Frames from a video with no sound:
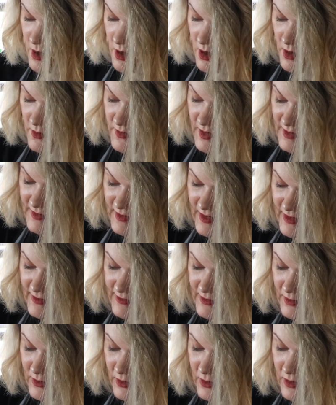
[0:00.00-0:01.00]
Aren't these
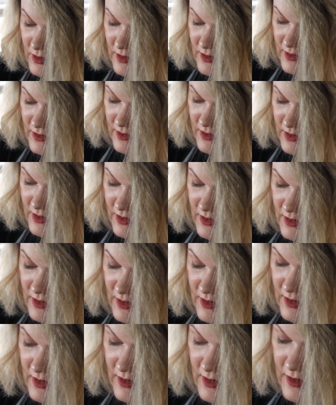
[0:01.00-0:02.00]
nice little
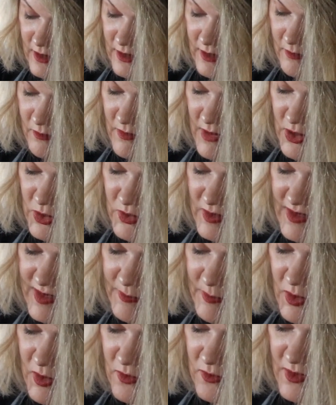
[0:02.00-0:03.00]
measuring
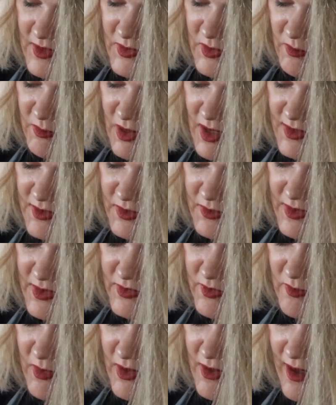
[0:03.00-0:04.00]
spoons? These are brought to us
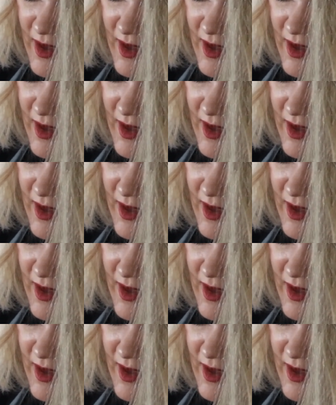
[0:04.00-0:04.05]
from our